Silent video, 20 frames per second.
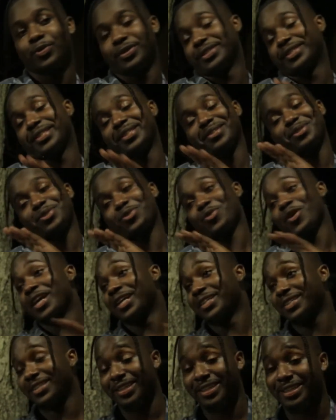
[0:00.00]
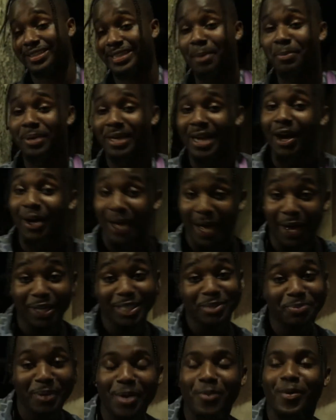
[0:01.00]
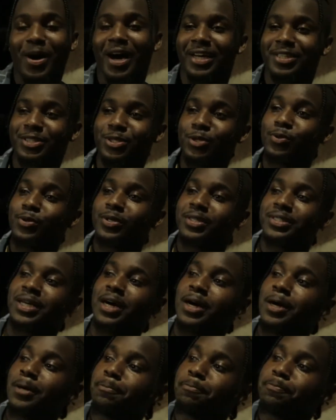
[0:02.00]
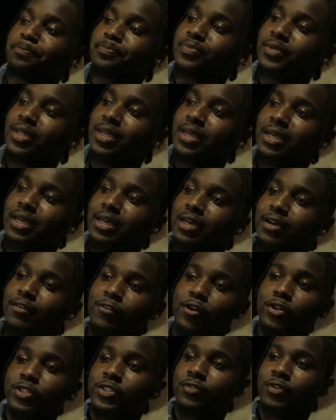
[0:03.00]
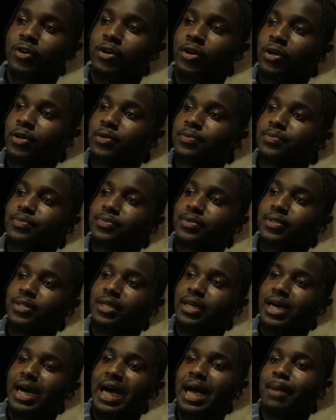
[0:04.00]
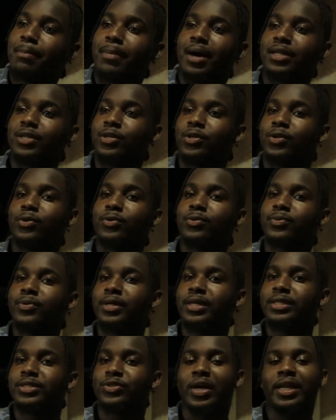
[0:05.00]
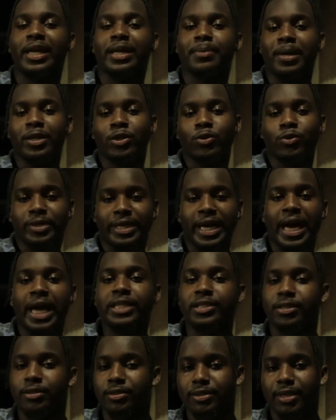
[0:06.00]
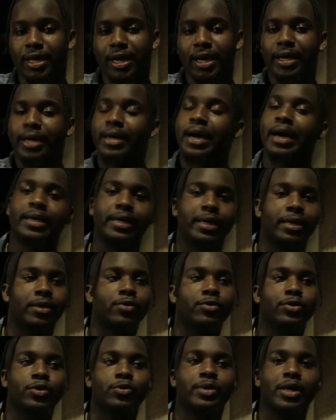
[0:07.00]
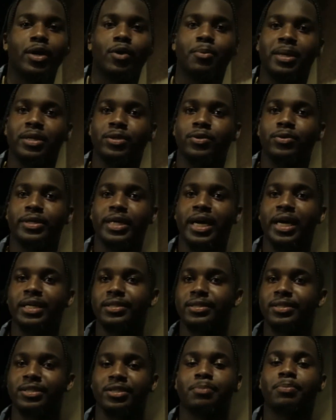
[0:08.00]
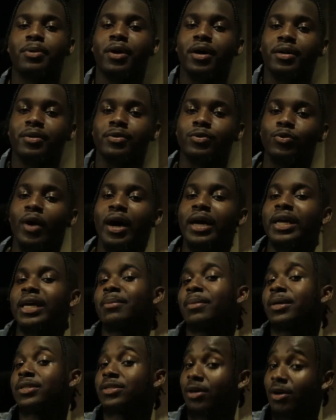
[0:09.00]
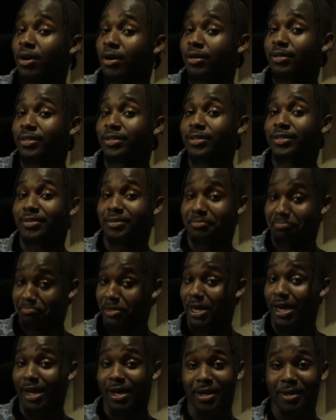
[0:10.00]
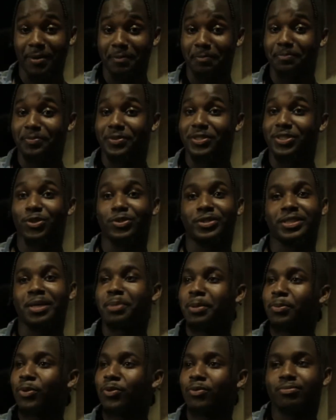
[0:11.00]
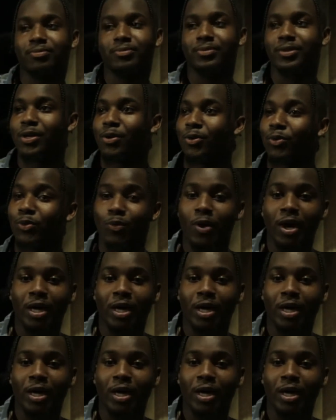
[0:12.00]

was crazy. Cause I mean, I'll explain why too. Cause first of all, I have my little, so I like my little gadgets. I can't go nowhere without my little gadgets. It's a part of who I am as an artist, all right? So some people, you know,